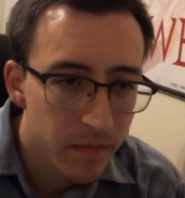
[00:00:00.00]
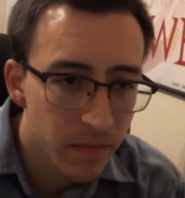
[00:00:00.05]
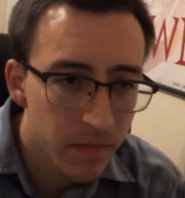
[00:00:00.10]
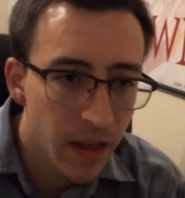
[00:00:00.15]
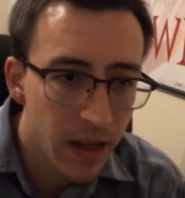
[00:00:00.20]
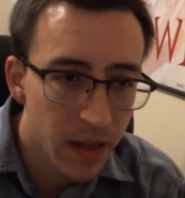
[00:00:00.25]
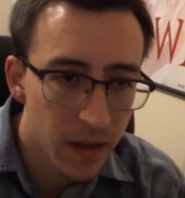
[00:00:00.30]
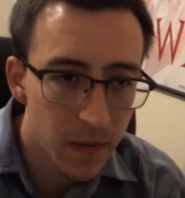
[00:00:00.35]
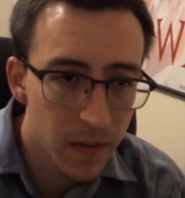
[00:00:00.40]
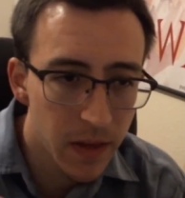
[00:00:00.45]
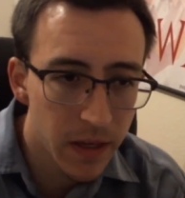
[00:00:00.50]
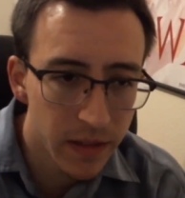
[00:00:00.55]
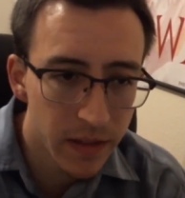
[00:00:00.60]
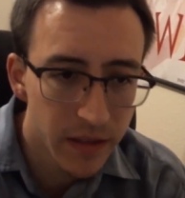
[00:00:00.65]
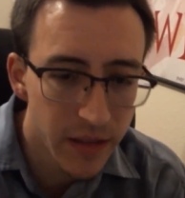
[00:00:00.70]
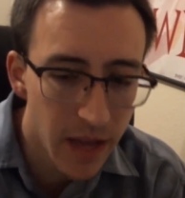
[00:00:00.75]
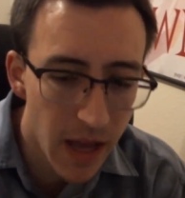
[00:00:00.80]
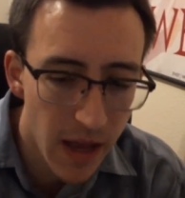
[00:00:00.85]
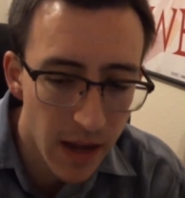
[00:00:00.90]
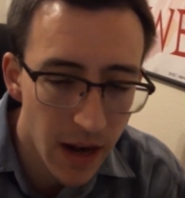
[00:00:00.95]
Like this
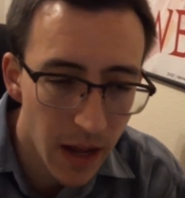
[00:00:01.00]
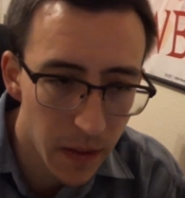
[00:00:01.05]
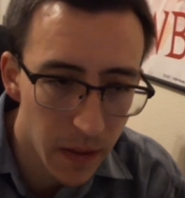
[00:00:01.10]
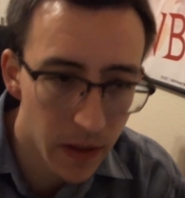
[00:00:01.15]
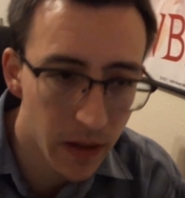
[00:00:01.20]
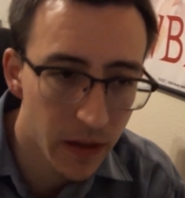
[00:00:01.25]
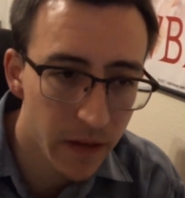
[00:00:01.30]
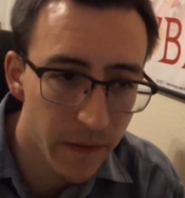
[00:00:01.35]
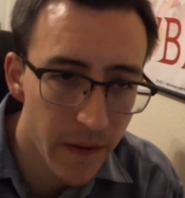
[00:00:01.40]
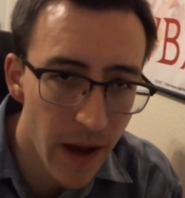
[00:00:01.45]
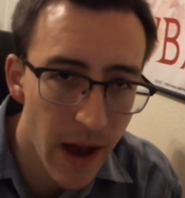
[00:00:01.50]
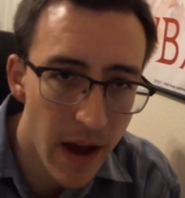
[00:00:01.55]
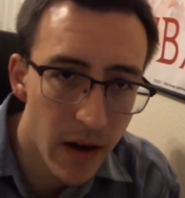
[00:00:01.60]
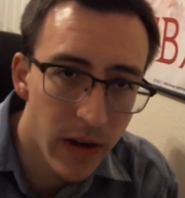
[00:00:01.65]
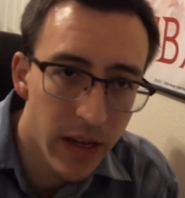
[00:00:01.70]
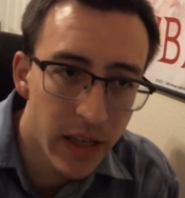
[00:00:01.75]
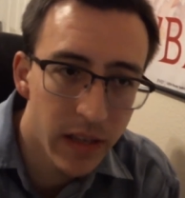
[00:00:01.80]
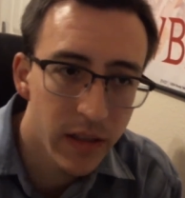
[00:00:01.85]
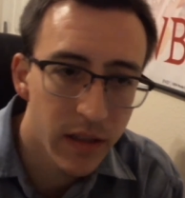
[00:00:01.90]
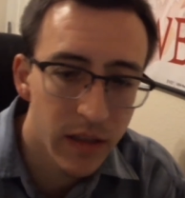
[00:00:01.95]
set, I think fire
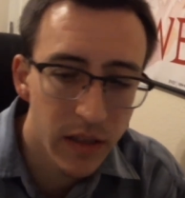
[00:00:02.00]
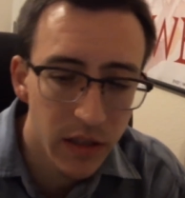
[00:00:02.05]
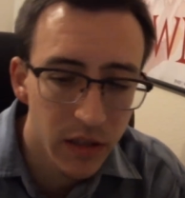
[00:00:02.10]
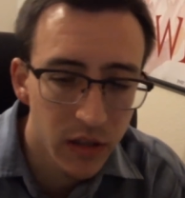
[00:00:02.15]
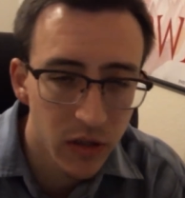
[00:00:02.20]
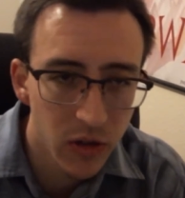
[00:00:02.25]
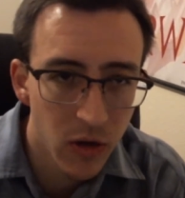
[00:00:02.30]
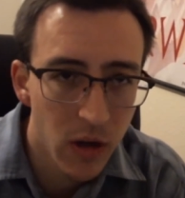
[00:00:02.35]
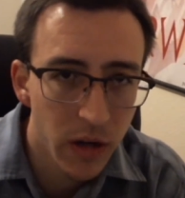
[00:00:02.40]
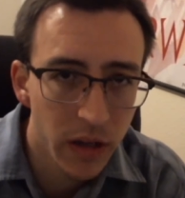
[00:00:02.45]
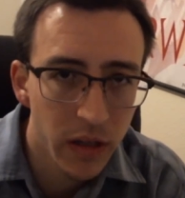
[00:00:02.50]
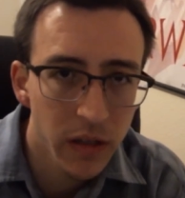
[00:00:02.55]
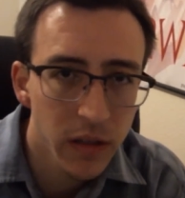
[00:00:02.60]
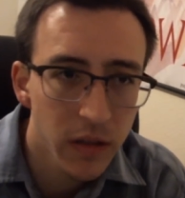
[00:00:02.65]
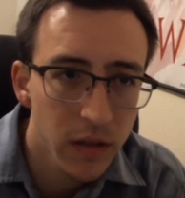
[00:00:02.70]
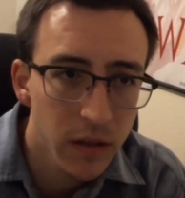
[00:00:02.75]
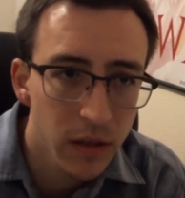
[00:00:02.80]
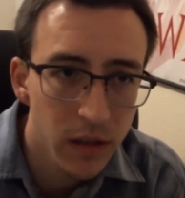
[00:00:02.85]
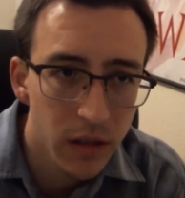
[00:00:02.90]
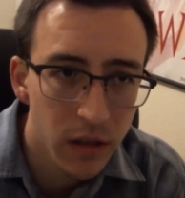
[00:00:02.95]
is the
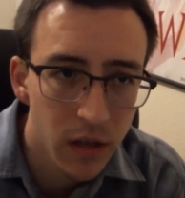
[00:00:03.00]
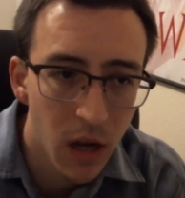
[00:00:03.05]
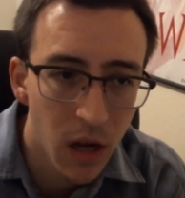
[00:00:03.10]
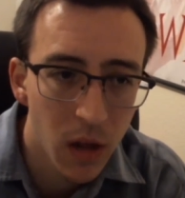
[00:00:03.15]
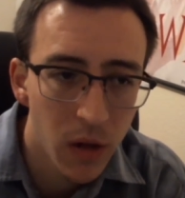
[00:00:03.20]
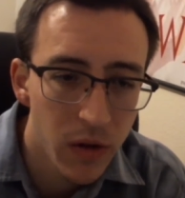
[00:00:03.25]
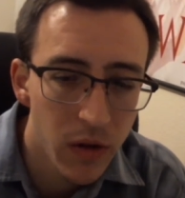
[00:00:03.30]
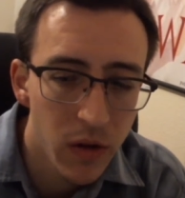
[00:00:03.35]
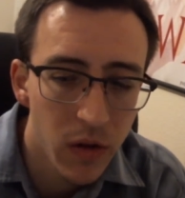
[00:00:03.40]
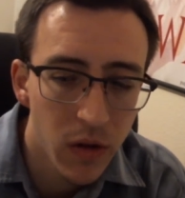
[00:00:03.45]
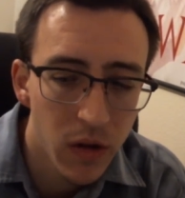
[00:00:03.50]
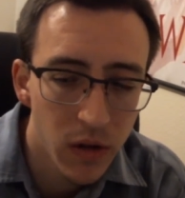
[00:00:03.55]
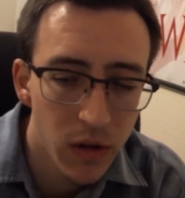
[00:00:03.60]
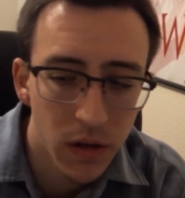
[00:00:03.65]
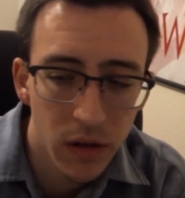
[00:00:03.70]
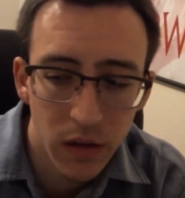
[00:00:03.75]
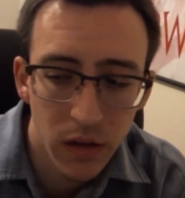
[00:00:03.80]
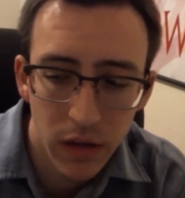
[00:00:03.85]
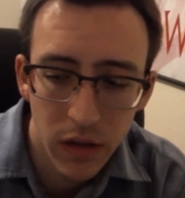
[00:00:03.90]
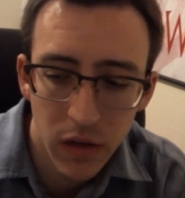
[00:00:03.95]
strongest color you
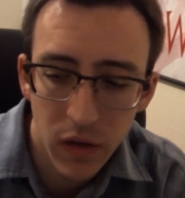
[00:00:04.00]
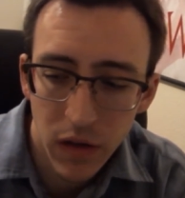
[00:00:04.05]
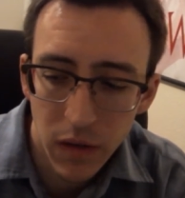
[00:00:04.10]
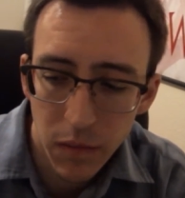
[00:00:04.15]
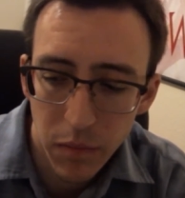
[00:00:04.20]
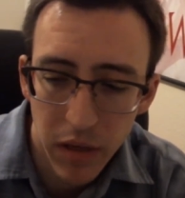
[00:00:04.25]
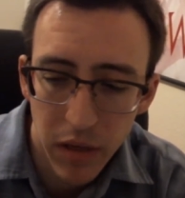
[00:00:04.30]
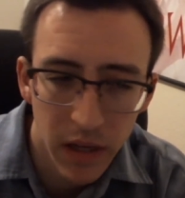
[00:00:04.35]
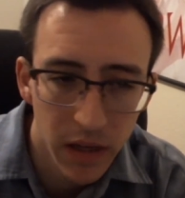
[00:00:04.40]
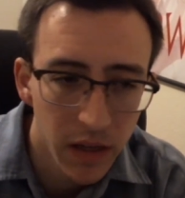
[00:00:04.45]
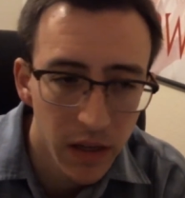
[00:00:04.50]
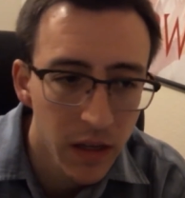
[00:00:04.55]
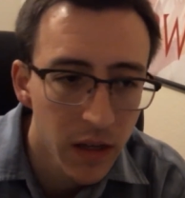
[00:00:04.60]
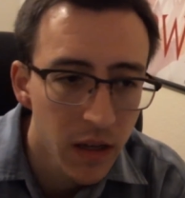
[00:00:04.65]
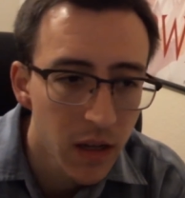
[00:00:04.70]
can pick.